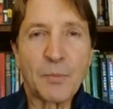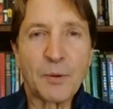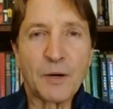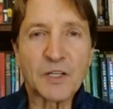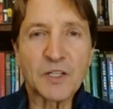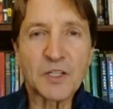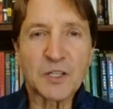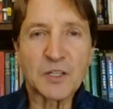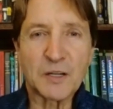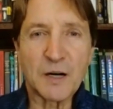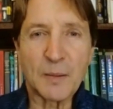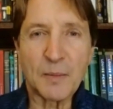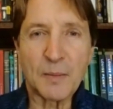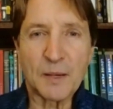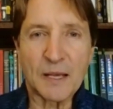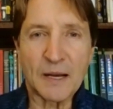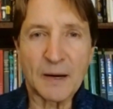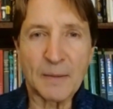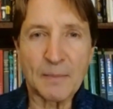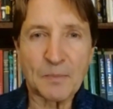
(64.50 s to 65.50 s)
of the British
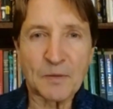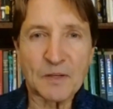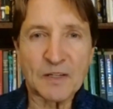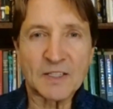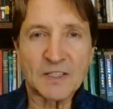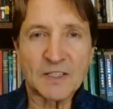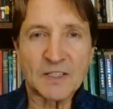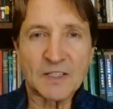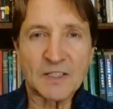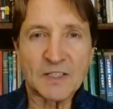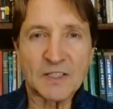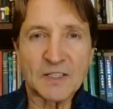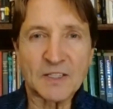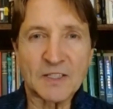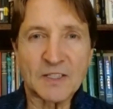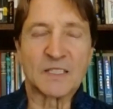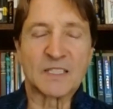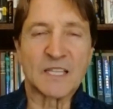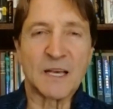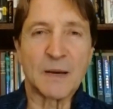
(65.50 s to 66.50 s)
Columbia
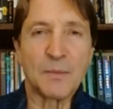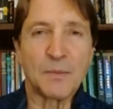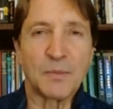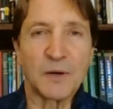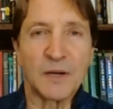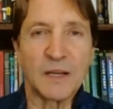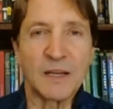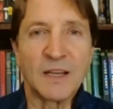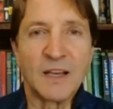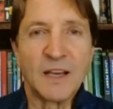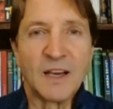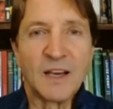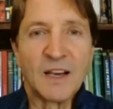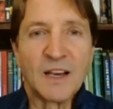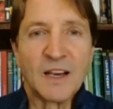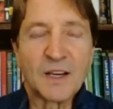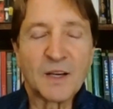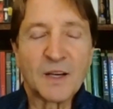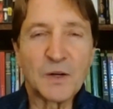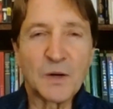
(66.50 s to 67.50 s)
Legislative Assembly
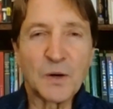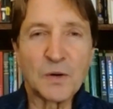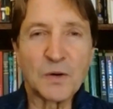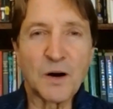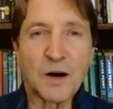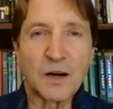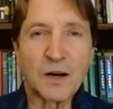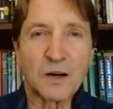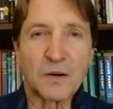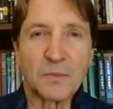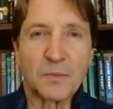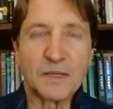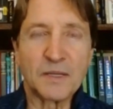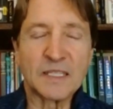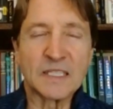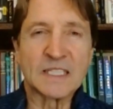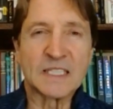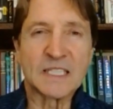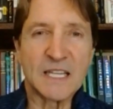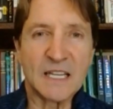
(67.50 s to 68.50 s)
can no longer
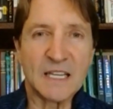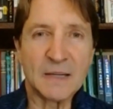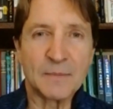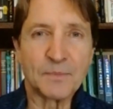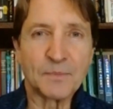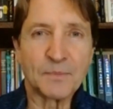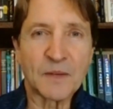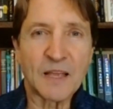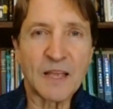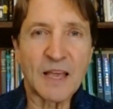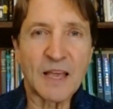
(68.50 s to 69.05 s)
be seen.